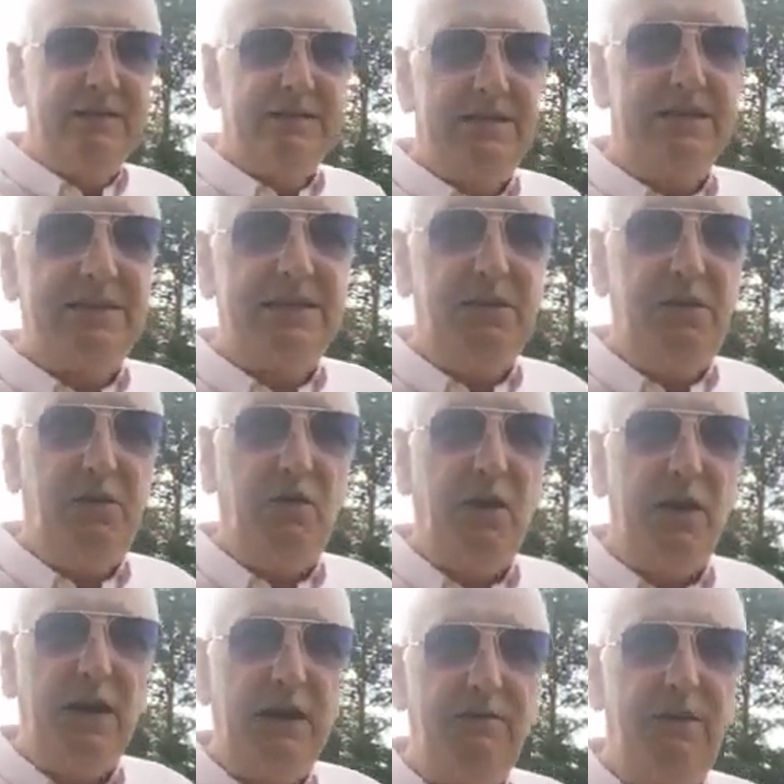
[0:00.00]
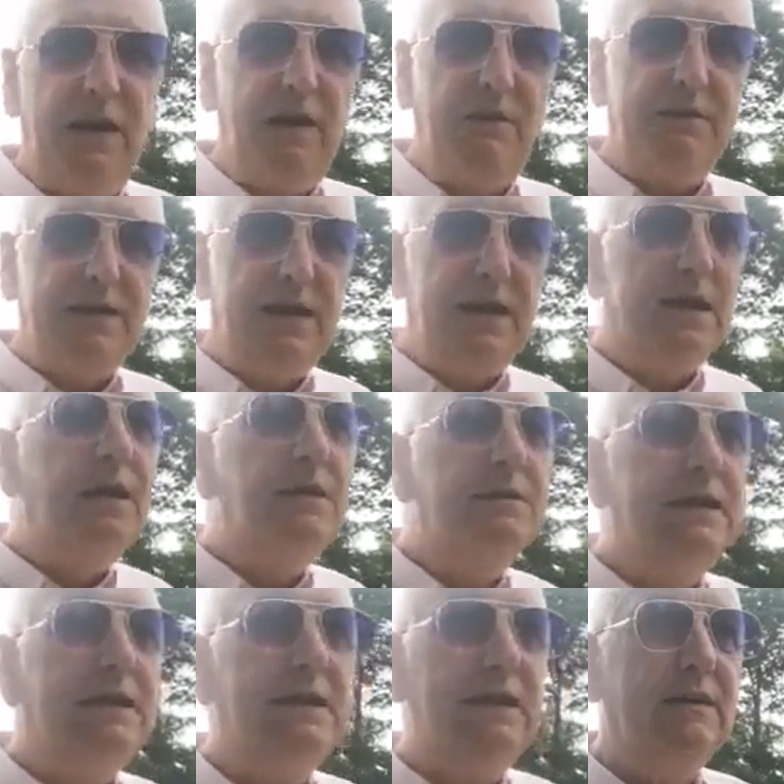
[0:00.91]
I said, so you've got 11-hour day?
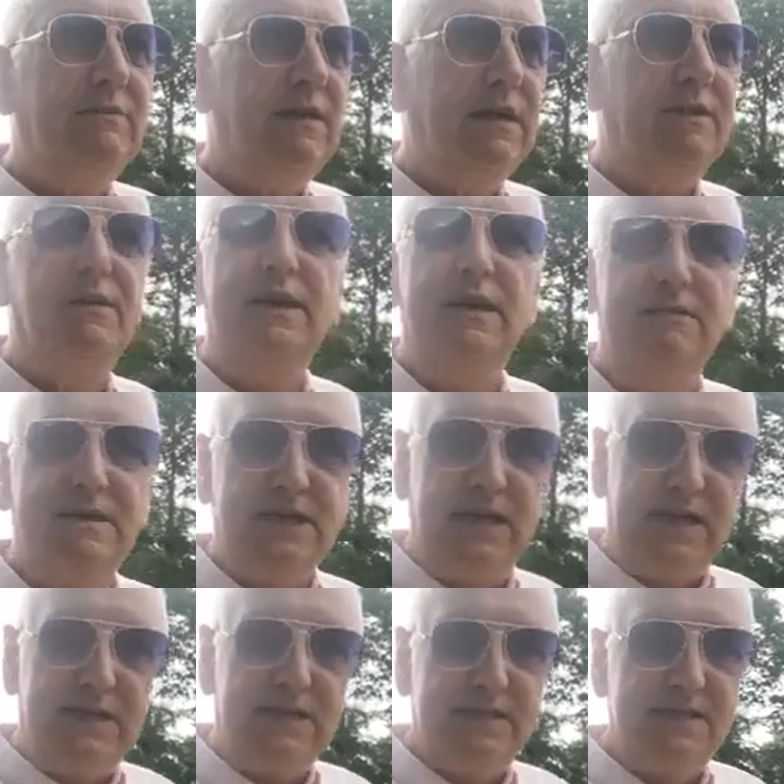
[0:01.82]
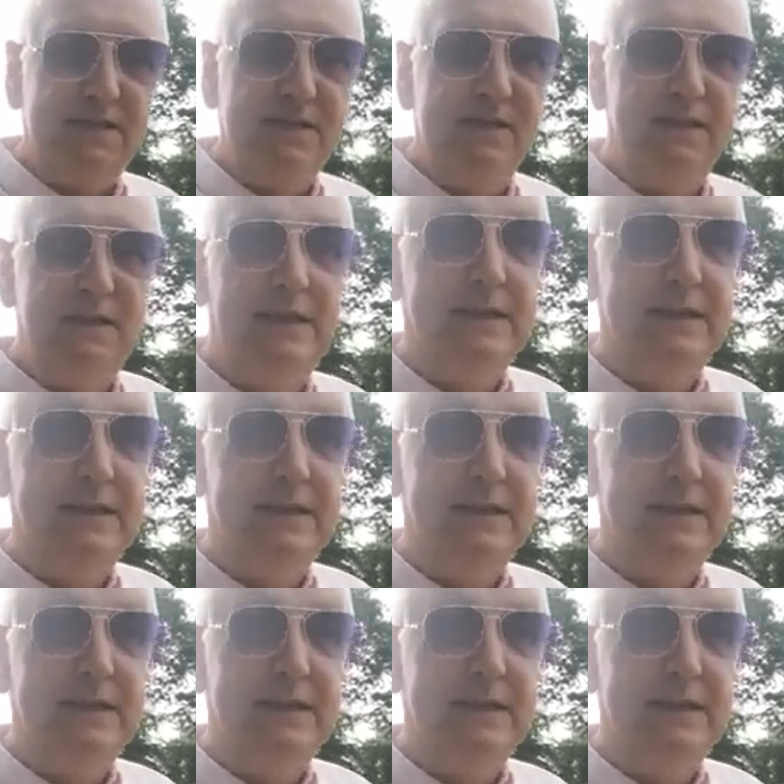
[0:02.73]
Oh, yeah, I have 11-hour days.